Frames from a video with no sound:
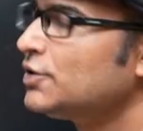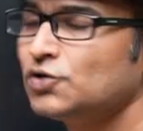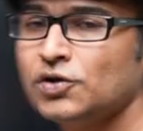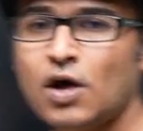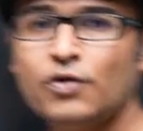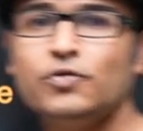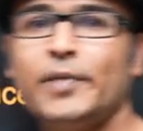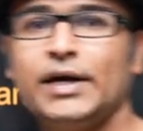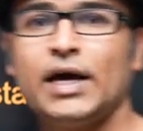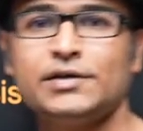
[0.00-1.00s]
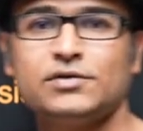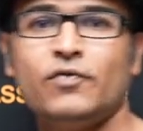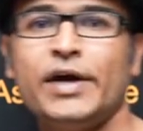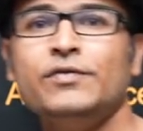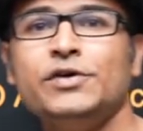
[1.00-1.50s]
So now you might ask
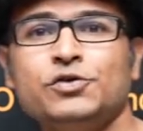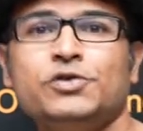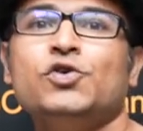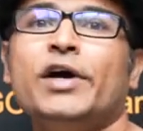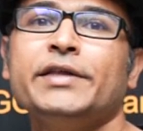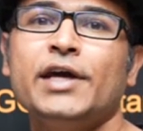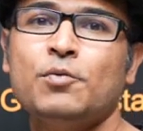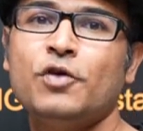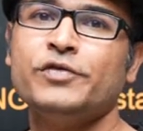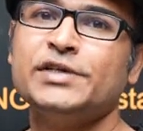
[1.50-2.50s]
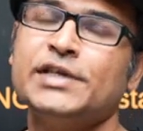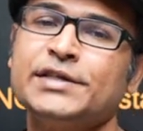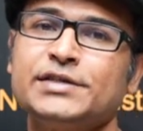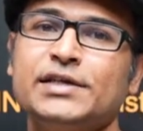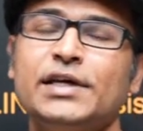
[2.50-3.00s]
why we should join Game of
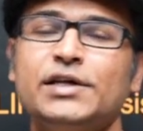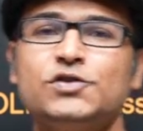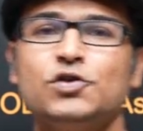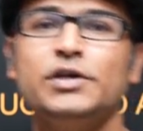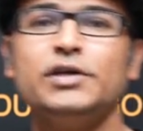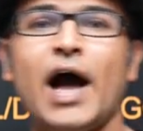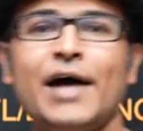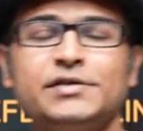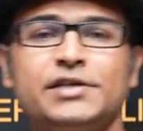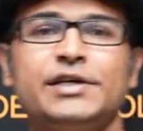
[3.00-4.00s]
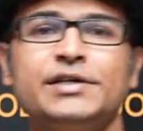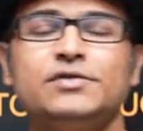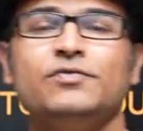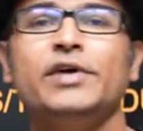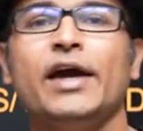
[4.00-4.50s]
Visas. So the answer
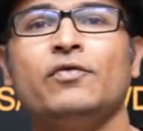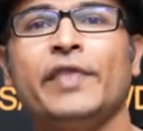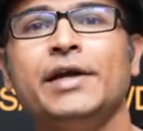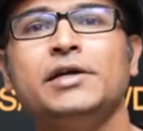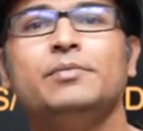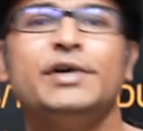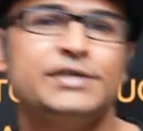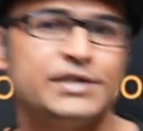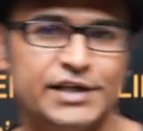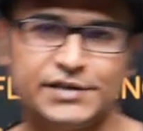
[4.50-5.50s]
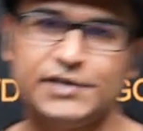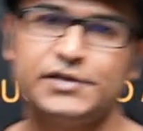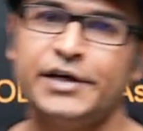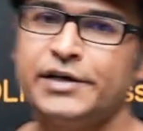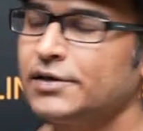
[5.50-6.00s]
is we have ninety percent success
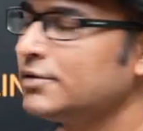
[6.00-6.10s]
rate,